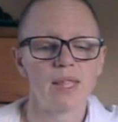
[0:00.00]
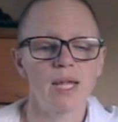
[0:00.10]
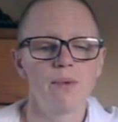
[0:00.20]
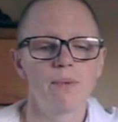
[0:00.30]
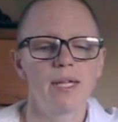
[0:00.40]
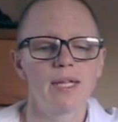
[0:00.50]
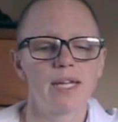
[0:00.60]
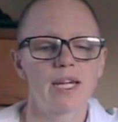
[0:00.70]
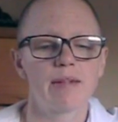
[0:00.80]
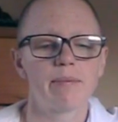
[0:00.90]
it really
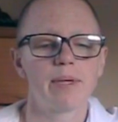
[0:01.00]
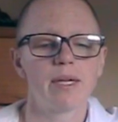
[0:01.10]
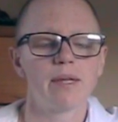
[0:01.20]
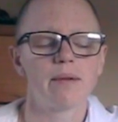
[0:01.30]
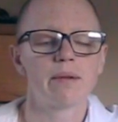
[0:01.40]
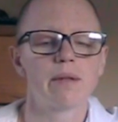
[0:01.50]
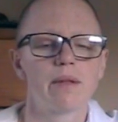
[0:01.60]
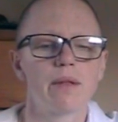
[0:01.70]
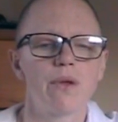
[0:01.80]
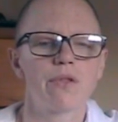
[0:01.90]
gave me
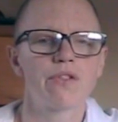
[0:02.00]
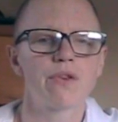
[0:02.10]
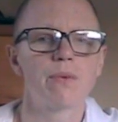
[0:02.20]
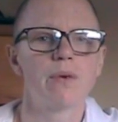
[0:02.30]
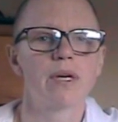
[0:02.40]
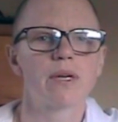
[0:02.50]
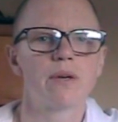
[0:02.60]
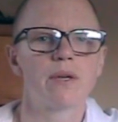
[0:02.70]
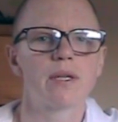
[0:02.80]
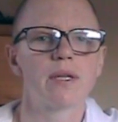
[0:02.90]
lots to work
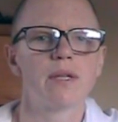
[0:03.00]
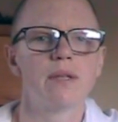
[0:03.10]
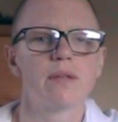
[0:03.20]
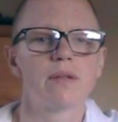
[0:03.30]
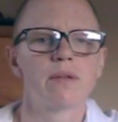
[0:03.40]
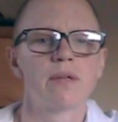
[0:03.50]
on, and